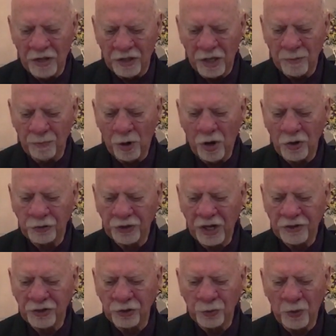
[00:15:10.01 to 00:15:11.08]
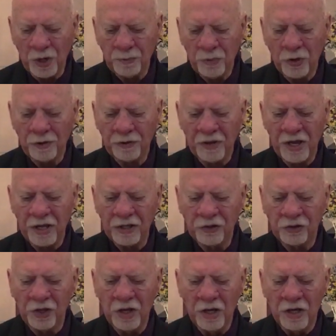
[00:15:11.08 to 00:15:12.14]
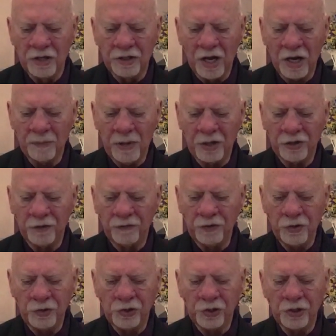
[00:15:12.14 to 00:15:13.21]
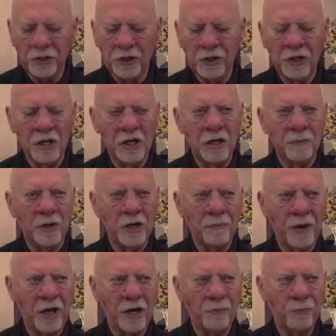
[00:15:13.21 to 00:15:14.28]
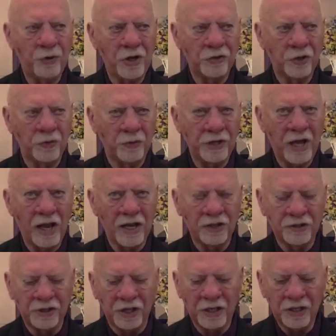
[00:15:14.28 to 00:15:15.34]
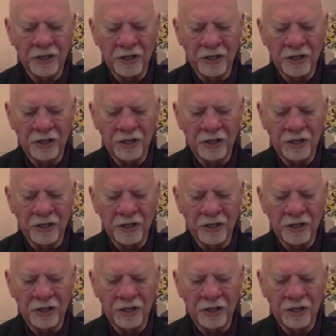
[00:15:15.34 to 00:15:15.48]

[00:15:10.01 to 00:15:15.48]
Then Paul tells us one more thing, not about the future, but about our present reality.